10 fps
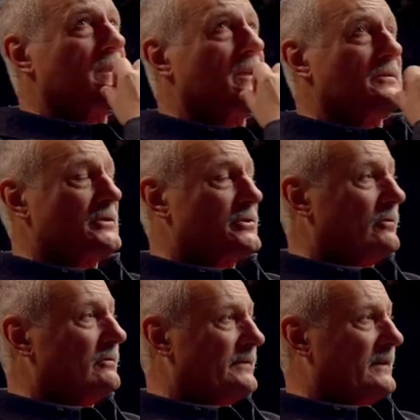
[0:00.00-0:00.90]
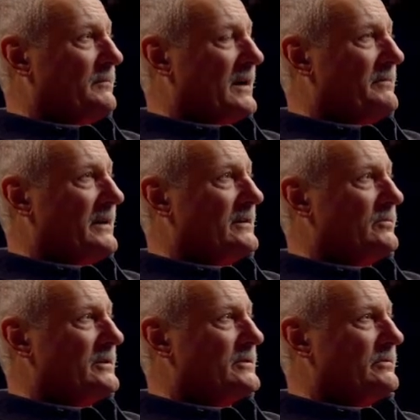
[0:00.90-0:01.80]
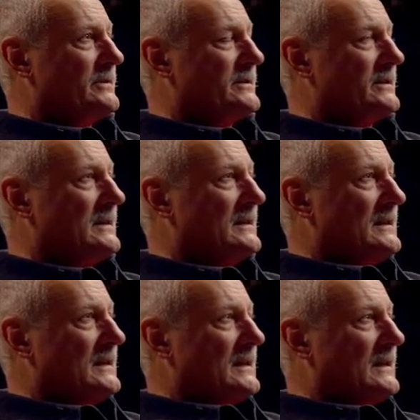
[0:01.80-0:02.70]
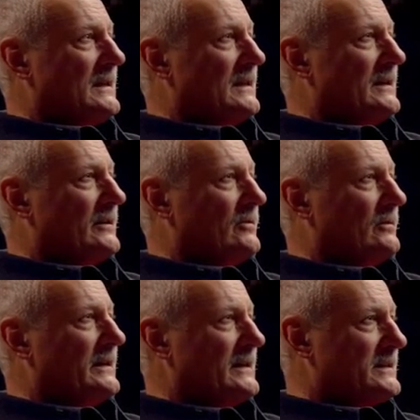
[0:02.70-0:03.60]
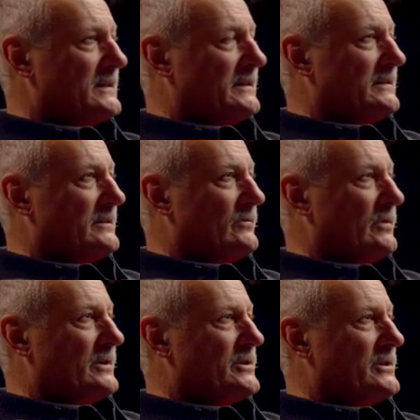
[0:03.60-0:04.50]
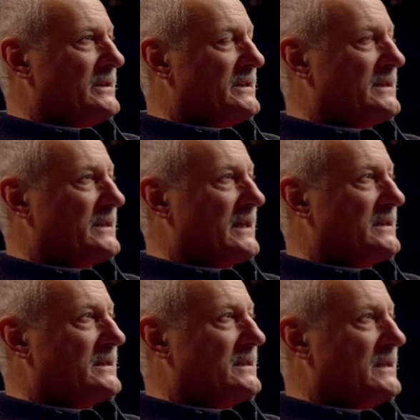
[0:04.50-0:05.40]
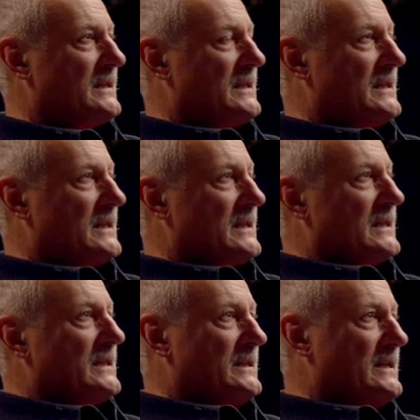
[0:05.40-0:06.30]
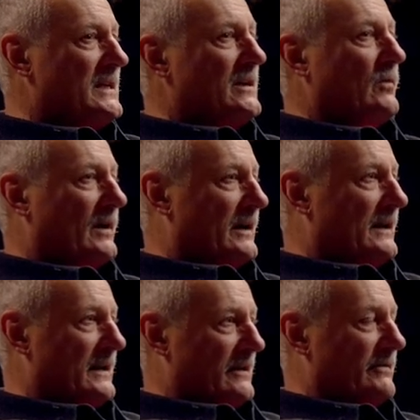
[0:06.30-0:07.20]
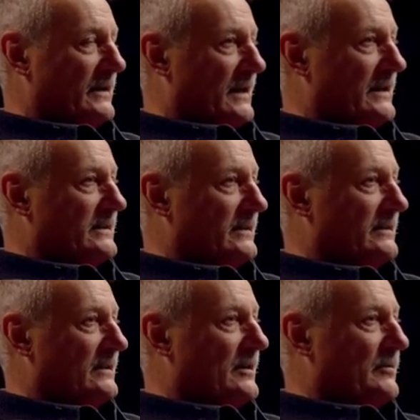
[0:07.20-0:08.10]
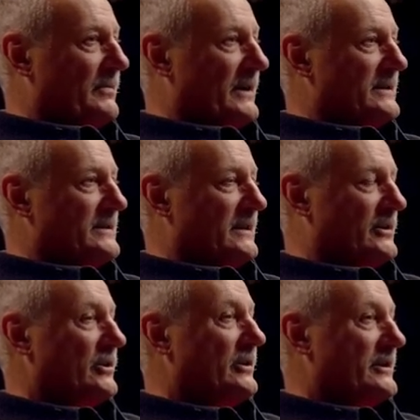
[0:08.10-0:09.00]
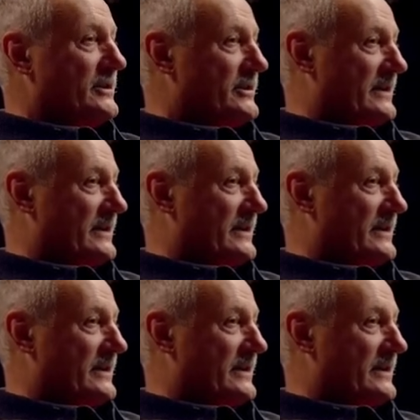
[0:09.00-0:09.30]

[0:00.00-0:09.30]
There was a short film I made which was uh, called Kingsland, which is set near where I live in London, but it's a Kurdish